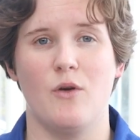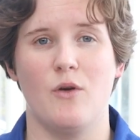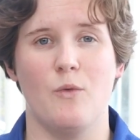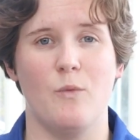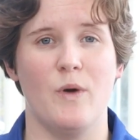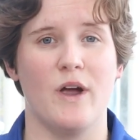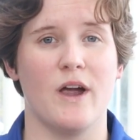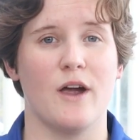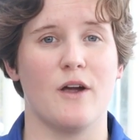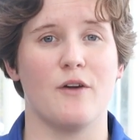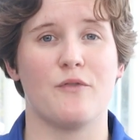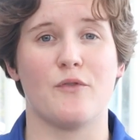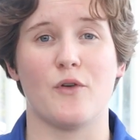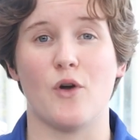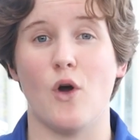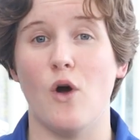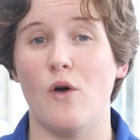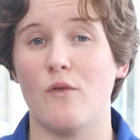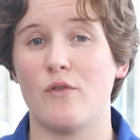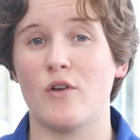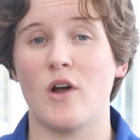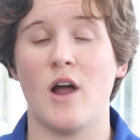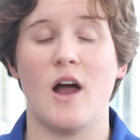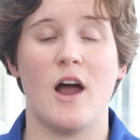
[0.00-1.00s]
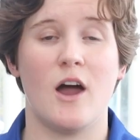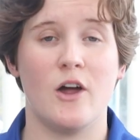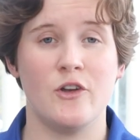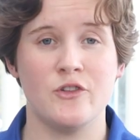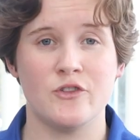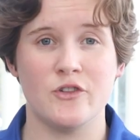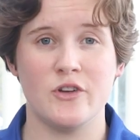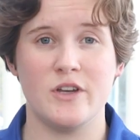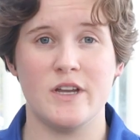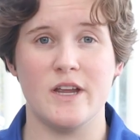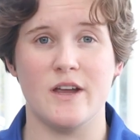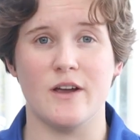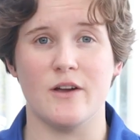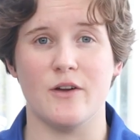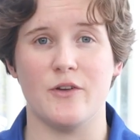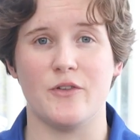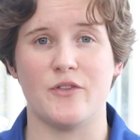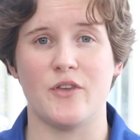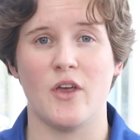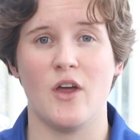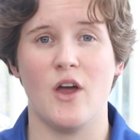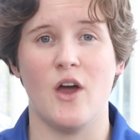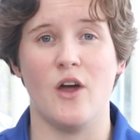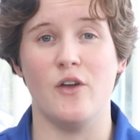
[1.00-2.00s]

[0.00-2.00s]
where for over 100 years,